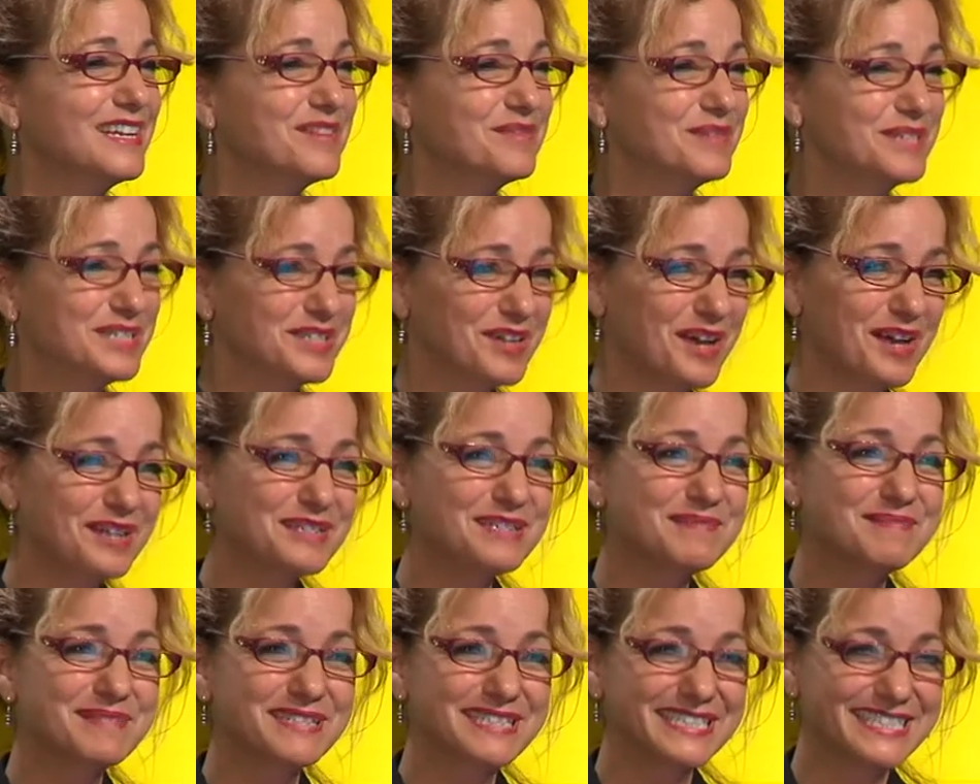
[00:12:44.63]
We
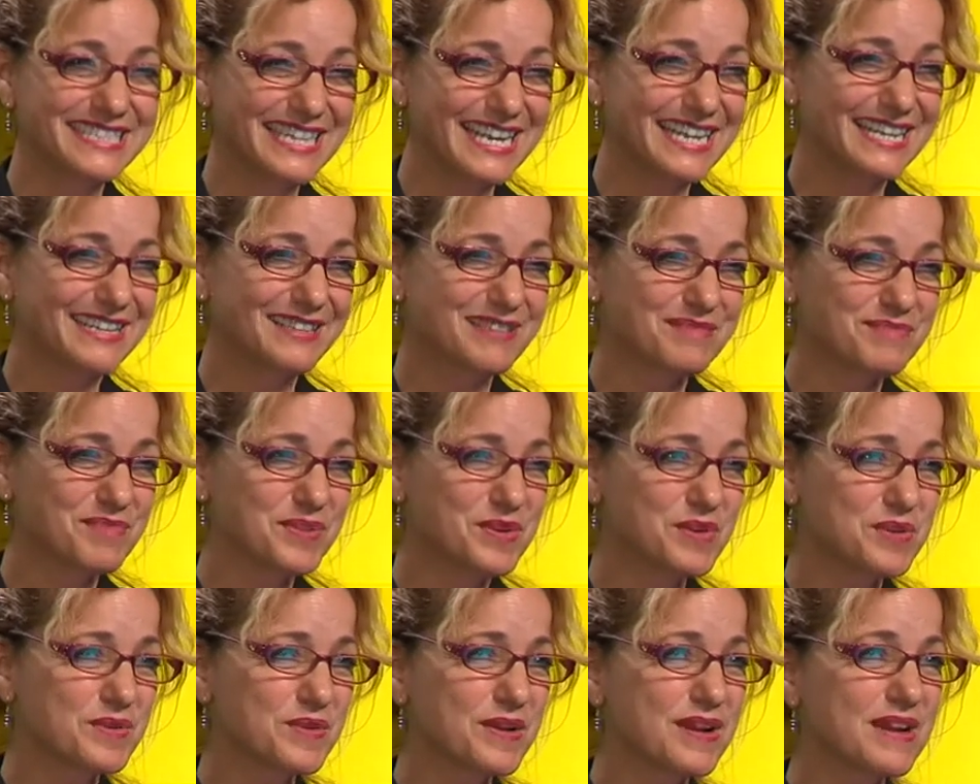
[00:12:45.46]
talked him into taking the
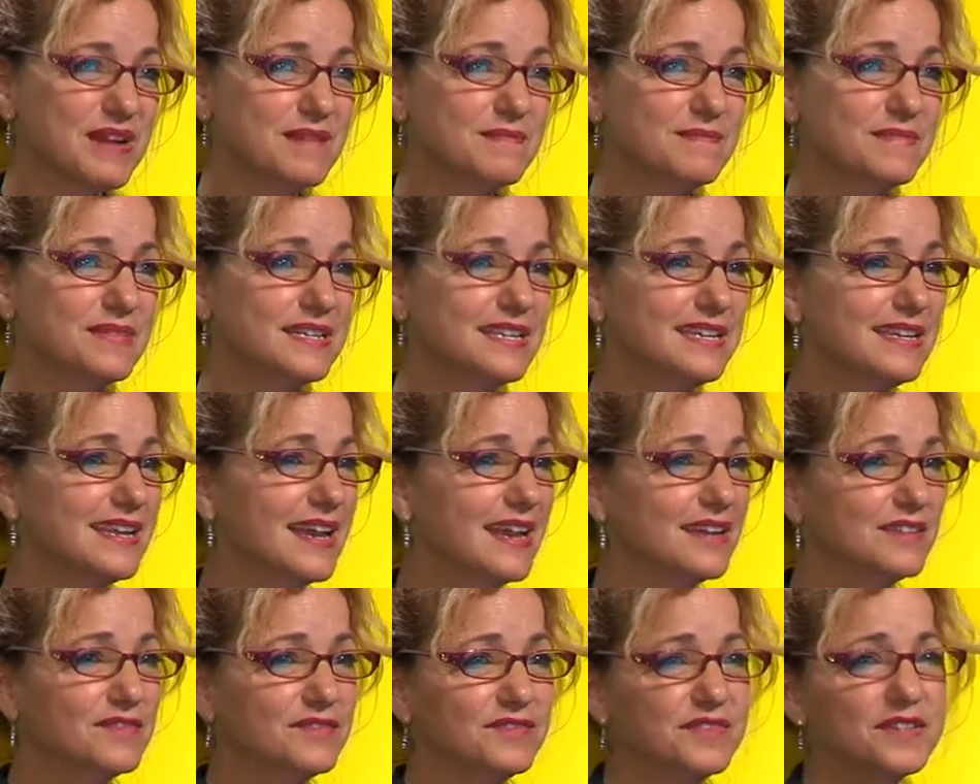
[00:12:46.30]
program. He
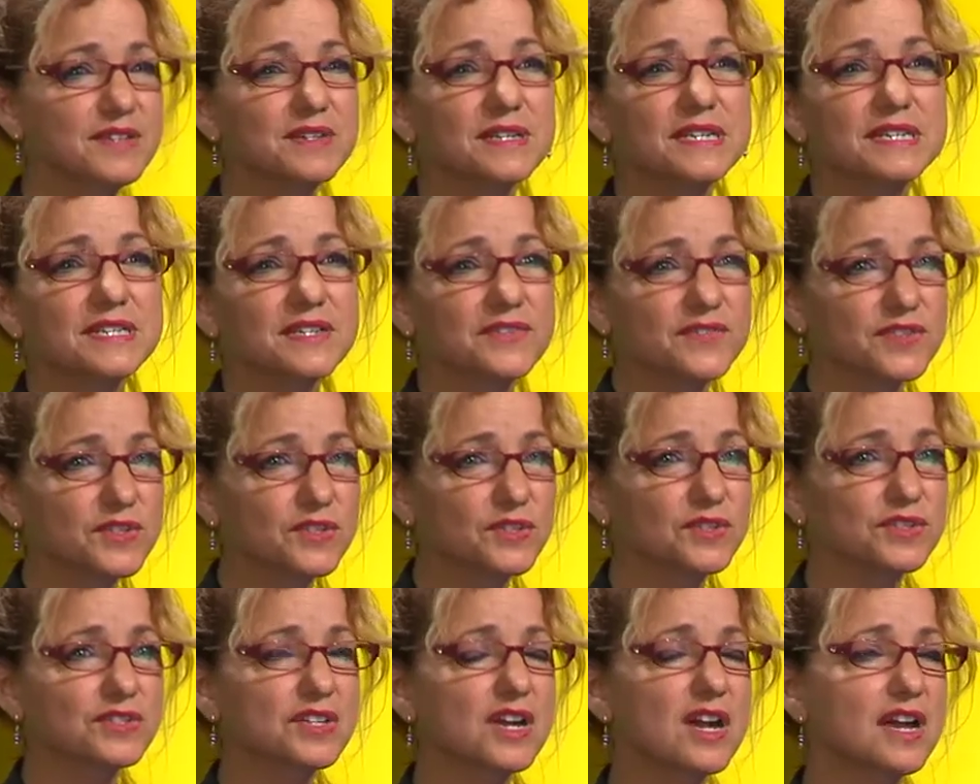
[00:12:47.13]
had a very
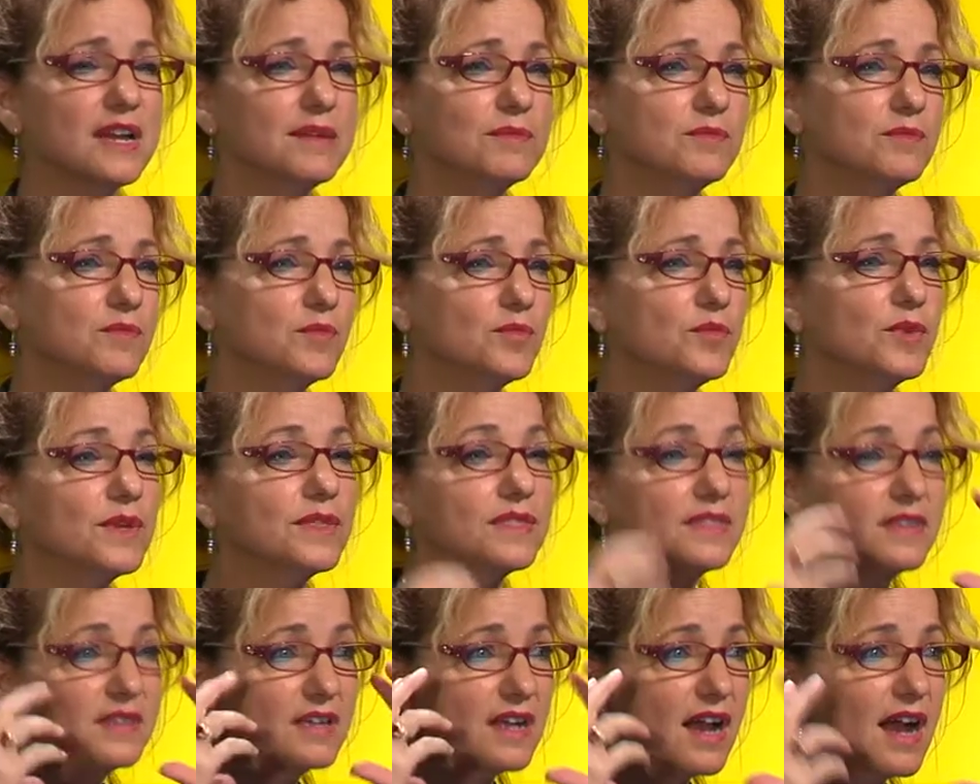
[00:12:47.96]
difficult time
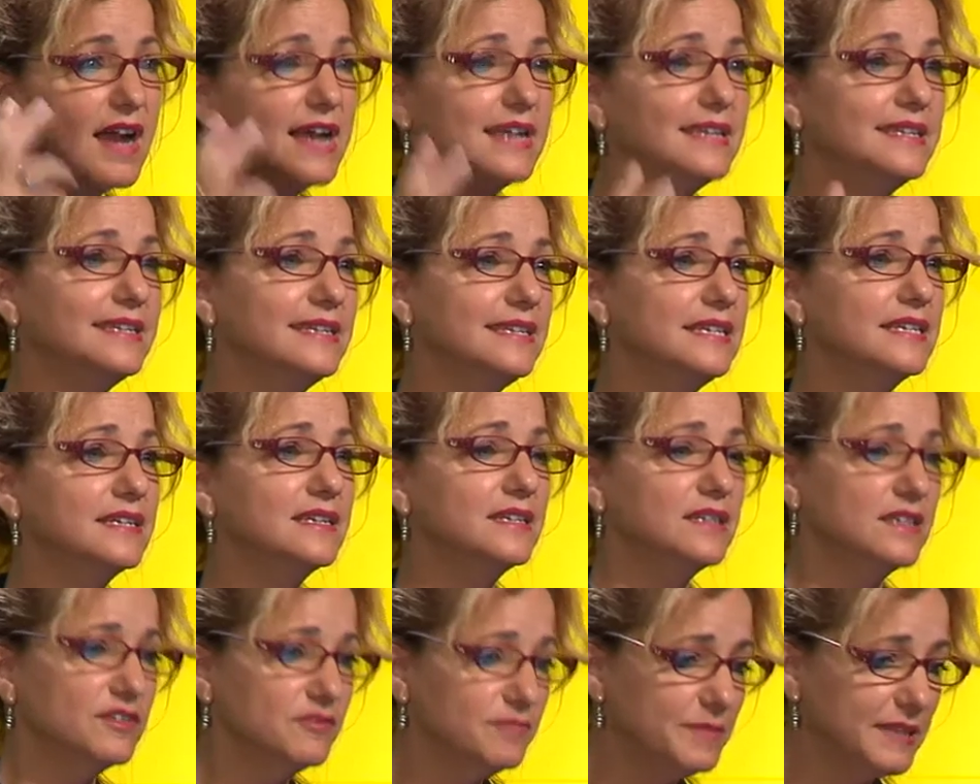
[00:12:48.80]
with the
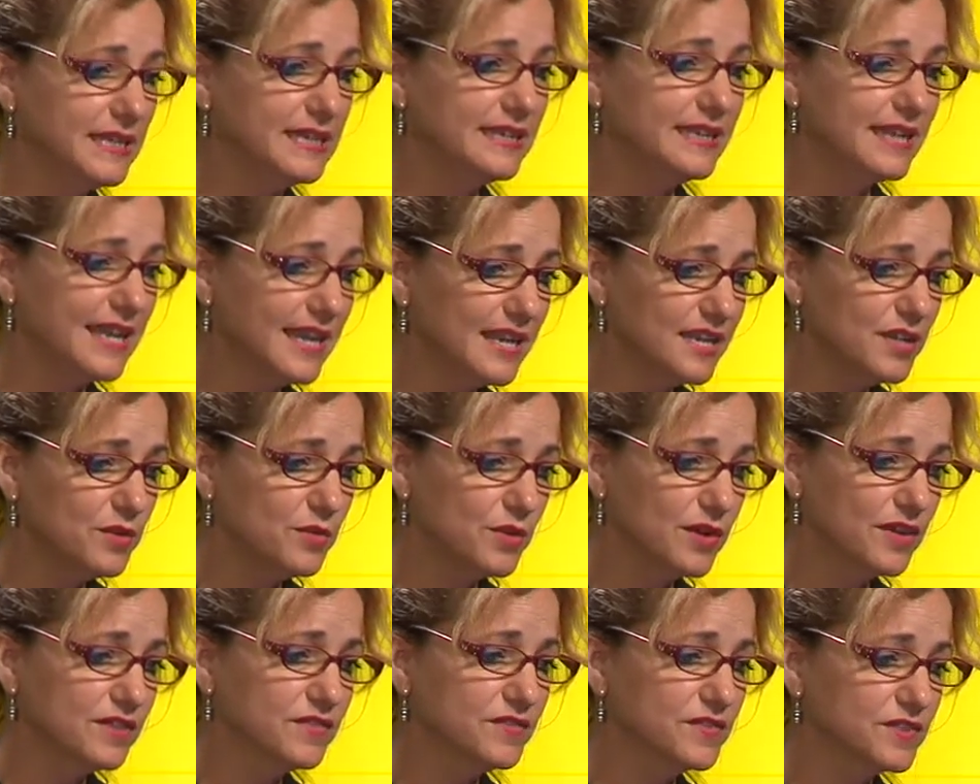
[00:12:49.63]
idea of being
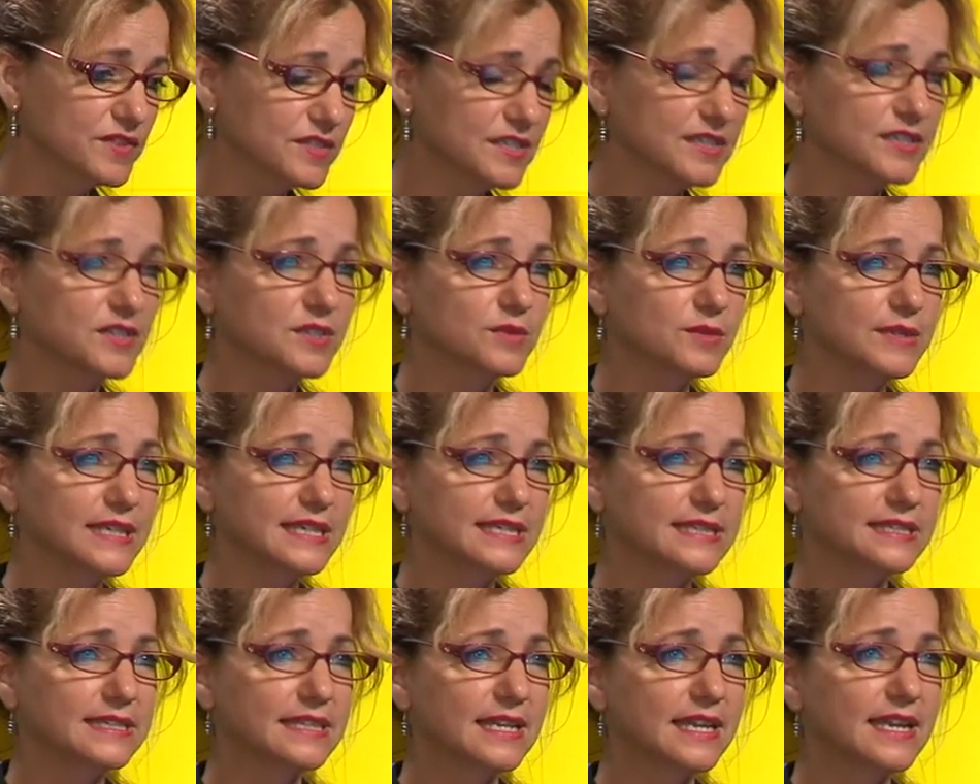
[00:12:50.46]
anywhere for six
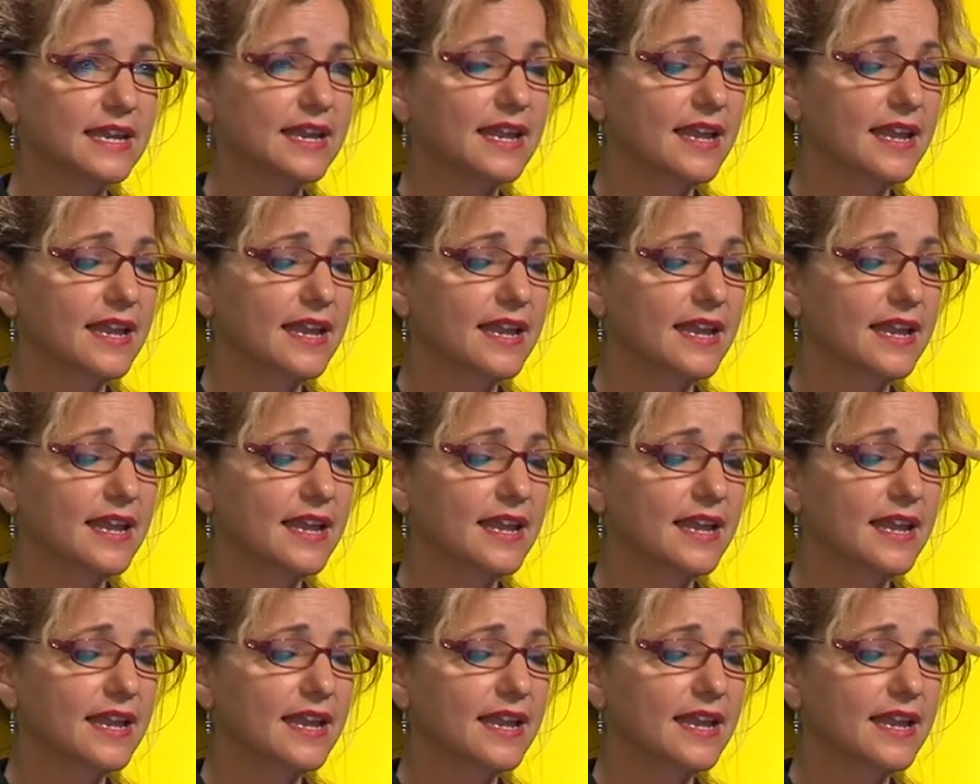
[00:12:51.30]
weeks.